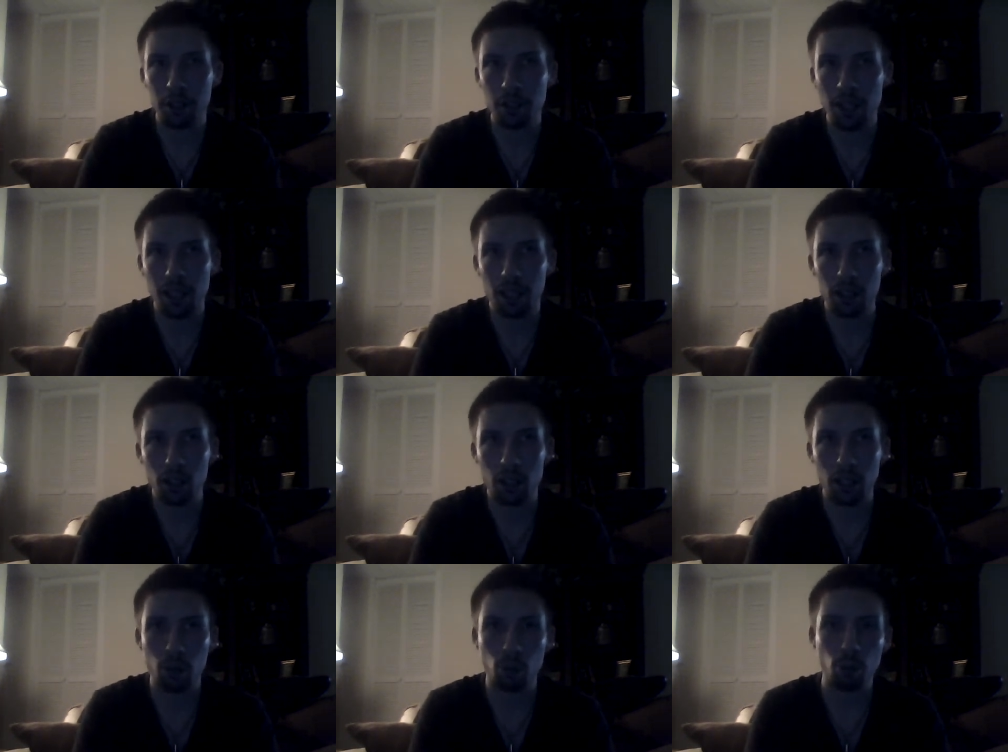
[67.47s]
try to
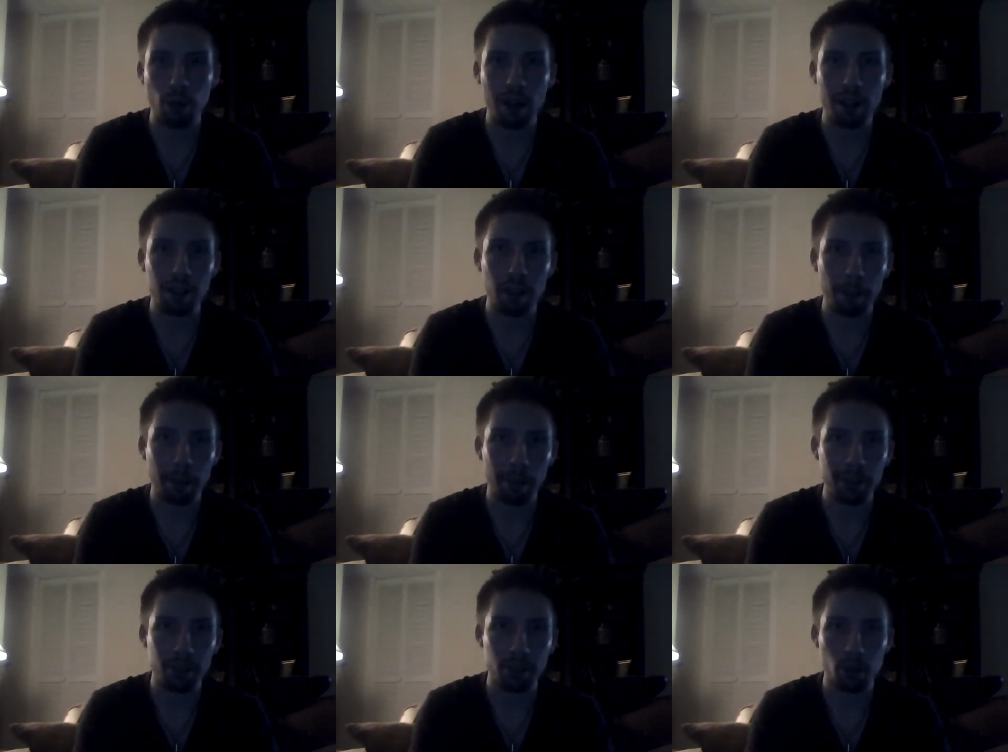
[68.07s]
look around the
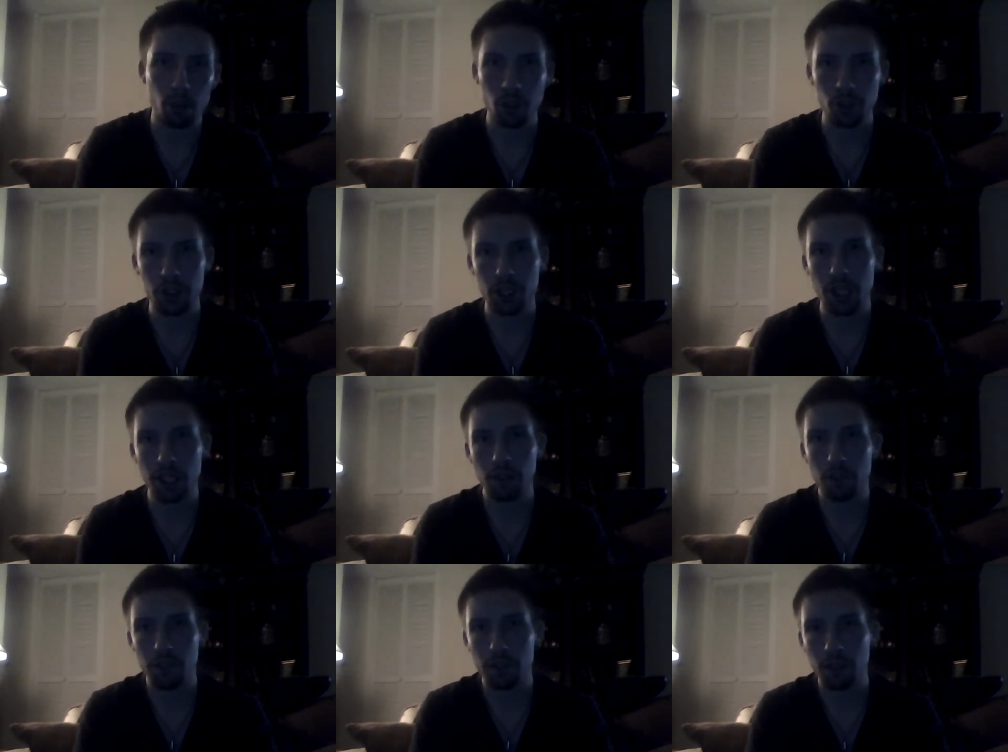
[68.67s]
person who just
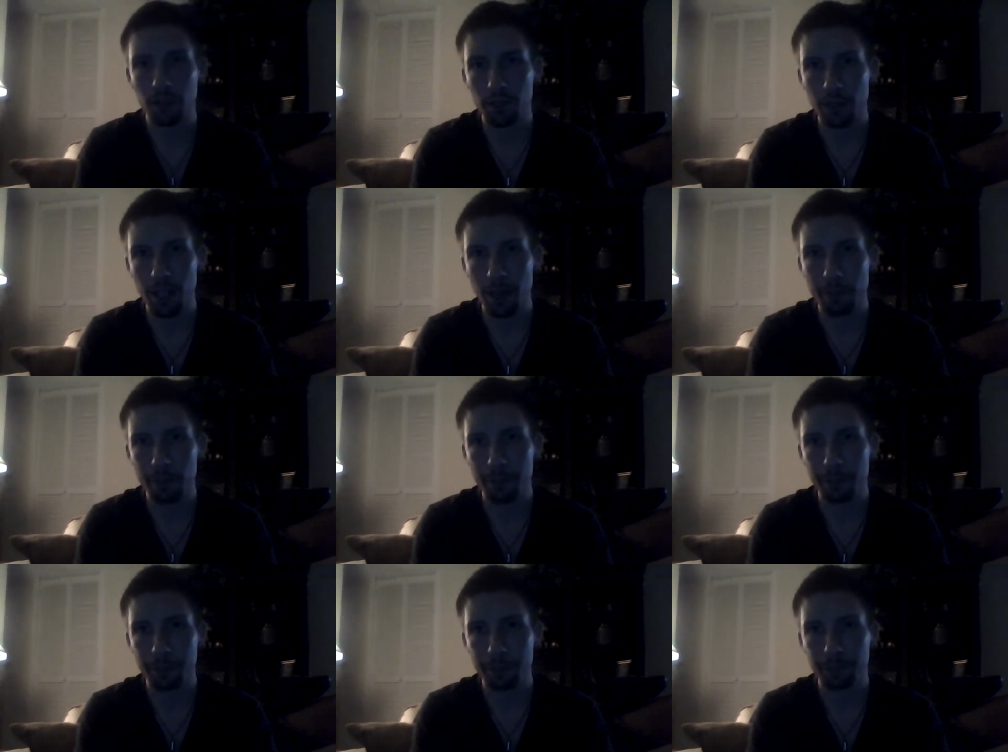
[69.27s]
got in front of
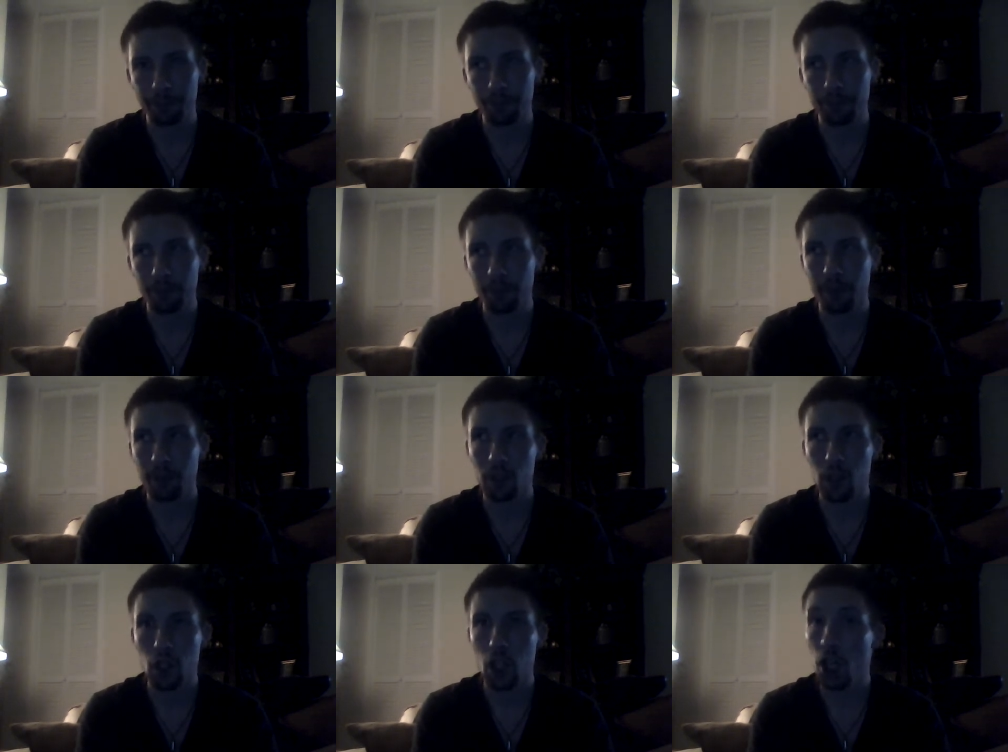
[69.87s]
them.
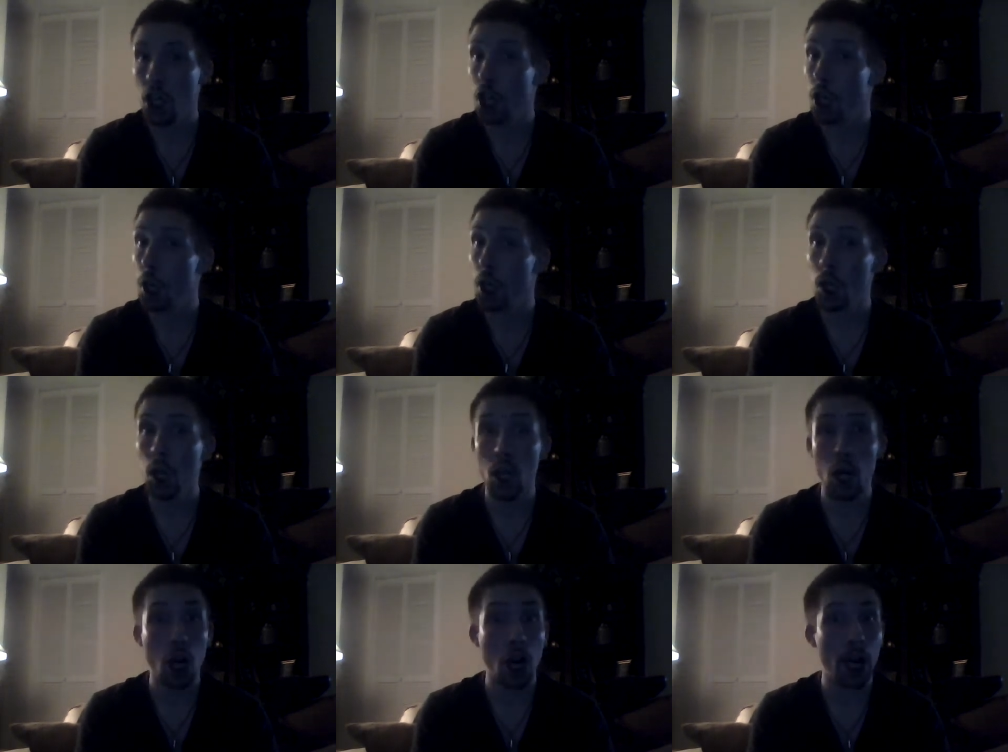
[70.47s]

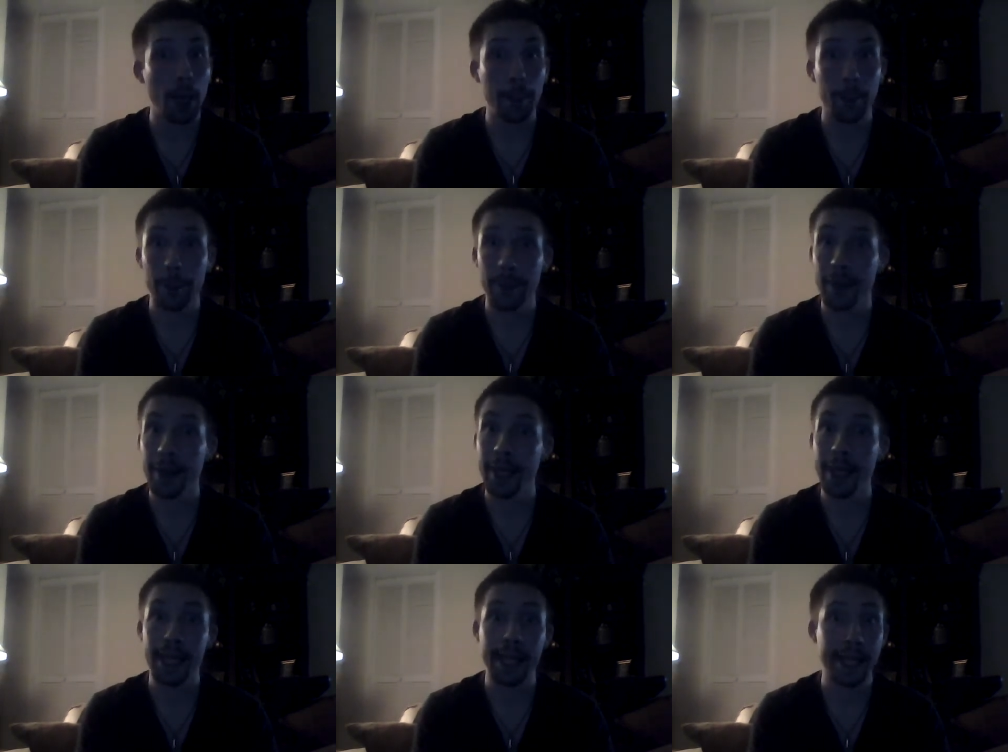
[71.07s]
Not
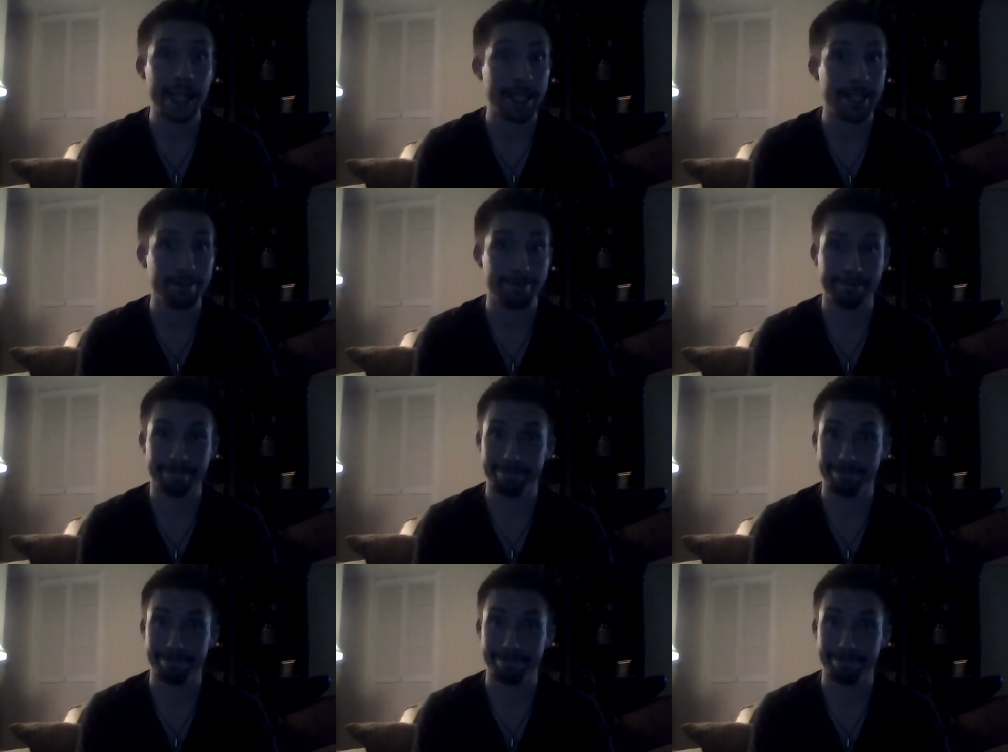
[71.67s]
me.